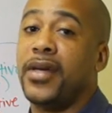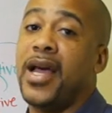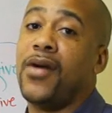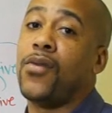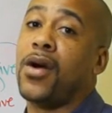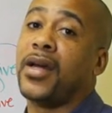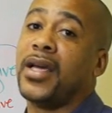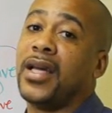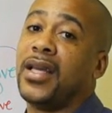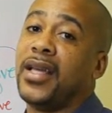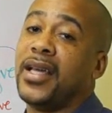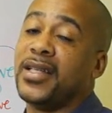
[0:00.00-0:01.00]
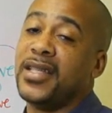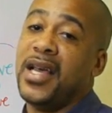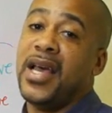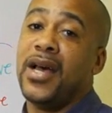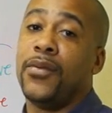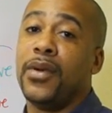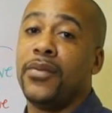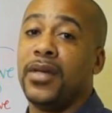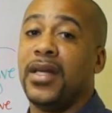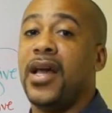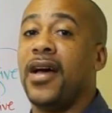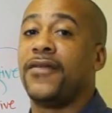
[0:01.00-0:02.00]
networking links, and we would
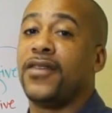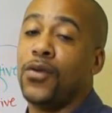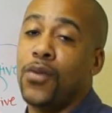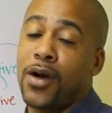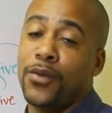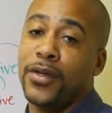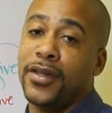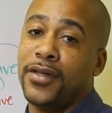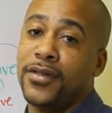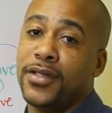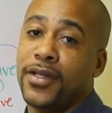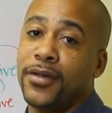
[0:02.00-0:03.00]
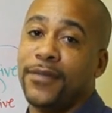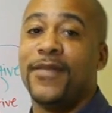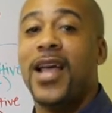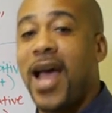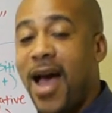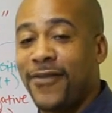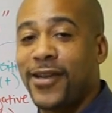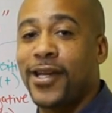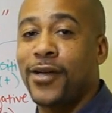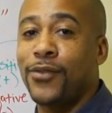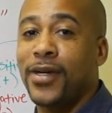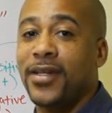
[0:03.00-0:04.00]
love to work with you soon. Have a
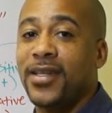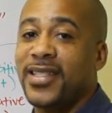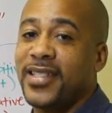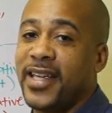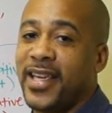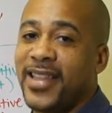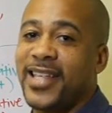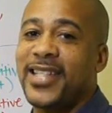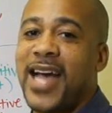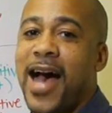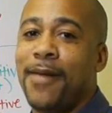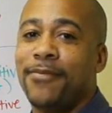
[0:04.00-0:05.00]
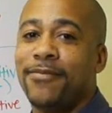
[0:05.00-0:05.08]
good one. See you at the top.